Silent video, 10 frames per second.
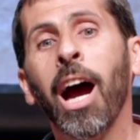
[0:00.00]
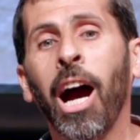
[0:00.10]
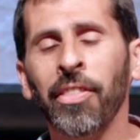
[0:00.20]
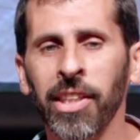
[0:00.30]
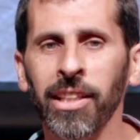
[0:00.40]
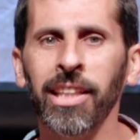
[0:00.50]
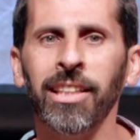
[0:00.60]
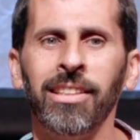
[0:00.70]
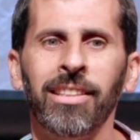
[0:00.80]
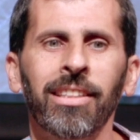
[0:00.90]
Until
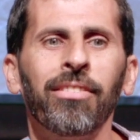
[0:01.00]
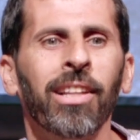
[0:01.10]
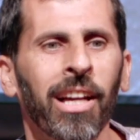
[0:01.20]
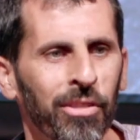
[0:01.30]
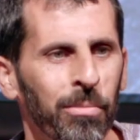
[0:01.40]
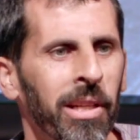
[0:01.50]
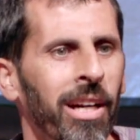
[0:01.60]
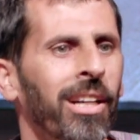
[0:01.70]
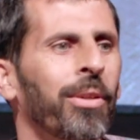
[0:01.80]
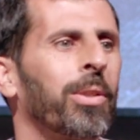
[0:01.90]
then, Falafel
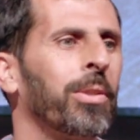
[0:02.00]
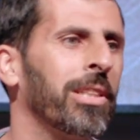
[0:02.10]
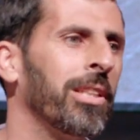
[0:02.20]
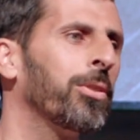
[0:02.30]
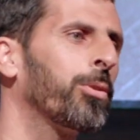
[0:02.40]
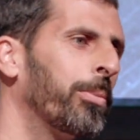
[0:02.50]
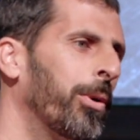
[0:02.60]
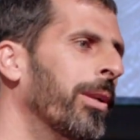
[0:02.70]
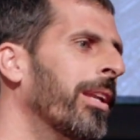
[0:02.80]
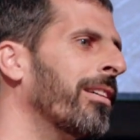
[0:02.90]
Baraka will continue to
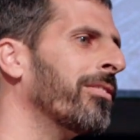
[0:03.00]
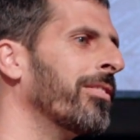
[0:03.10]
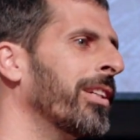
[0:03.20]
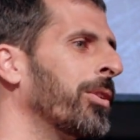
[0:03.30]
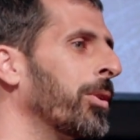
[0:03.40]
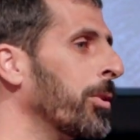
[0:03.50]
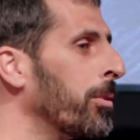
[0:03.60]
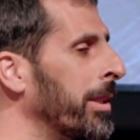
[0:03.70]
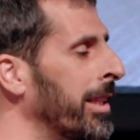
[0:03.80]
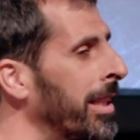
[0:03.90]
pour love into your
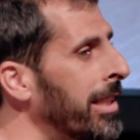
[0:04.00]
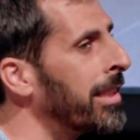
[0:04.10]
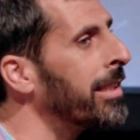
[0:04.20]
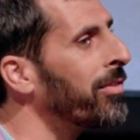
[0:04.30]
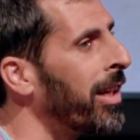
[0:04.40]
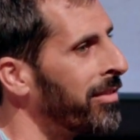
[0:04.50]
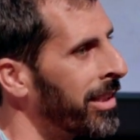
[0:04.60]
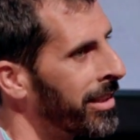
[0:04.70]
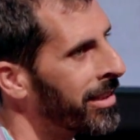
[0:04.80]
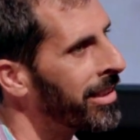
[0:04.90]
Middle Eastern's
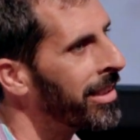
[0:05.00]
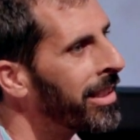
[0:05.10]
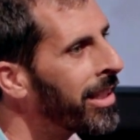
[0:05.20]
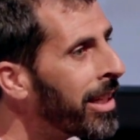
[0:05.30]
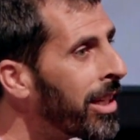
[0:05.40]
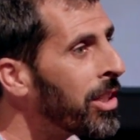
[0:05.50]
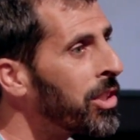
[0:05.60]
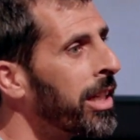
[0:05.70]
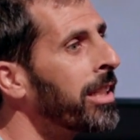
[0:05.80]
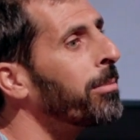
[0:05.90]
favorite,
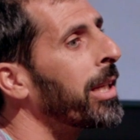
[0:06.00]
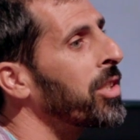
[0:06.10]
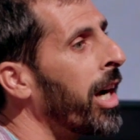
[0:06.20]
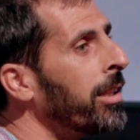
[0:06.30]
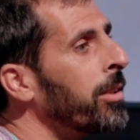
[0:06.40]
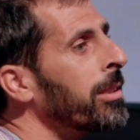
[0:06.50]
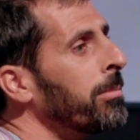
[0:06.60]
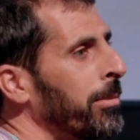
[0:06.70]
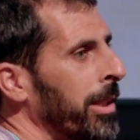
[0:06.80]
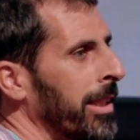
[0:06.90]
sharing my childhood's
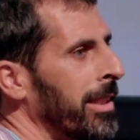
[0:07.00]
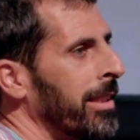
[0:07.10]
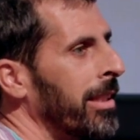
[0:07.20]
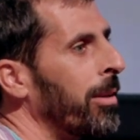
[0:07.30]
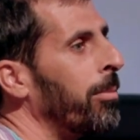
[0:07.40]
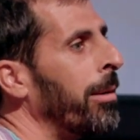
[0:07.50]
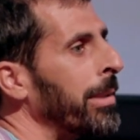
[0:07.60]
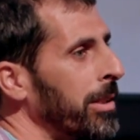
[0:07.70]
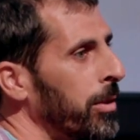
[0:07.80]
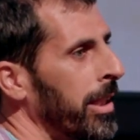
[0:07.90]
memories,
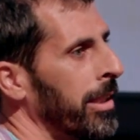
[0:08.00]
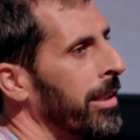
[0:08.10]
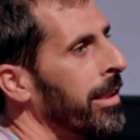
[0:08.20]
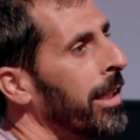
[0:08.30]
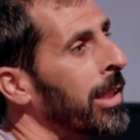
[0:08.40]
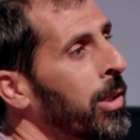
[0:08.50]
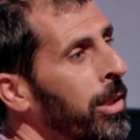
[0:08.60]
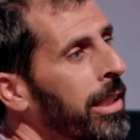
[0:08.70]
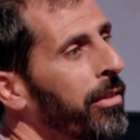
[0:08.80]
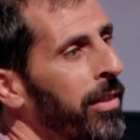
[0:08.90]
Mama's cooking,
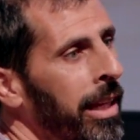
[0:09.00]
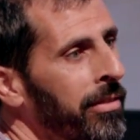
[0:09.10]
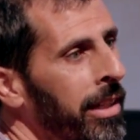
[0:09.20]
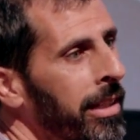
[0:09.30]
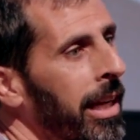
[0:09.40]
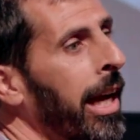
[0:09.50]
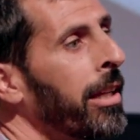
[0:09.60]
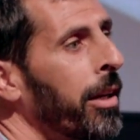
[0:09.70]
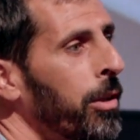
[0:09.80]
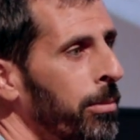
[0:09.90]
exotic flavor
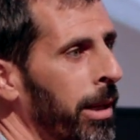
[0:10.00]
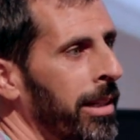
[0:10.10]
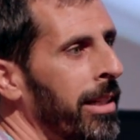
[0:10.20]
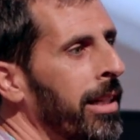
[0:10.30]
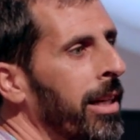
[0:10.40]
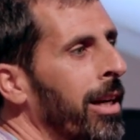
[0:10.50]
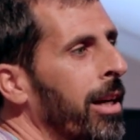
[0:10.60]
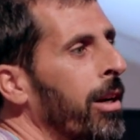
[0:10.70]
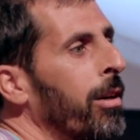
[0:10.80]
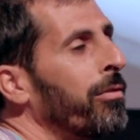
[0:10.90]
and aroma,
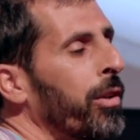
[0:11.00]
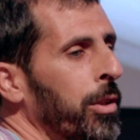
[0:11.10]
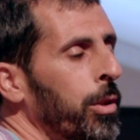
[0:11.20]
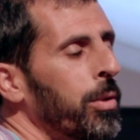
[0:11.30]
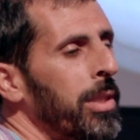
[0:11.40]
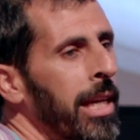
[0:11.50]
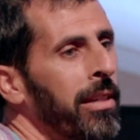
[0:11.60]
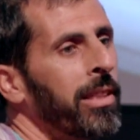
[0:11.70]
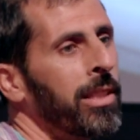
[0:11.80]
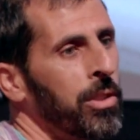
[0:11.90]
for you to
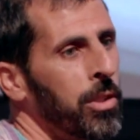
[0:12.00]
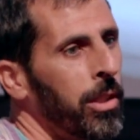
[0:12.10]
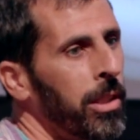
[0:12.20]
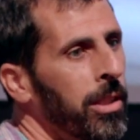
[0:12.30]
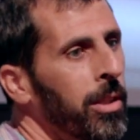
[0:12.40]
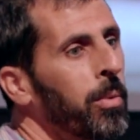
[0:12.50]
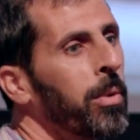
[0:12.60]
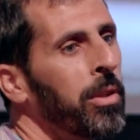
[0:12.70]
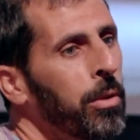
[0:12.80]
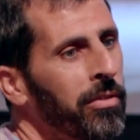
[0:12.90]
save and enjoy
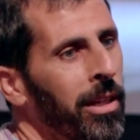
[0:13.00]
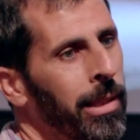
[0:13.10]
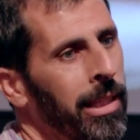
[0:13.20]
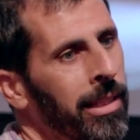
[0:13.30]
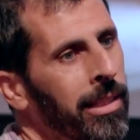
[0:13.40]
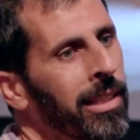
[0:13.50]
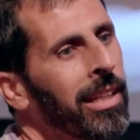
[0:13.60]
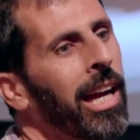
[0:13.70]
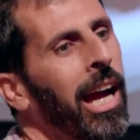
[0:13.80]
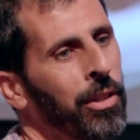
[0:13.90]
with your family
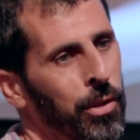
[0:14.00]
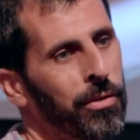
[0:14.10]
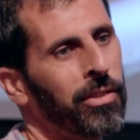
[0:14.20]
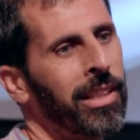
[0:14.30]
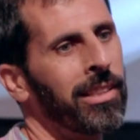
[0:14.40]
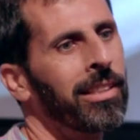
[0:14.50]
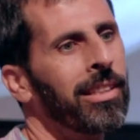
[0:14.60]
and your friends.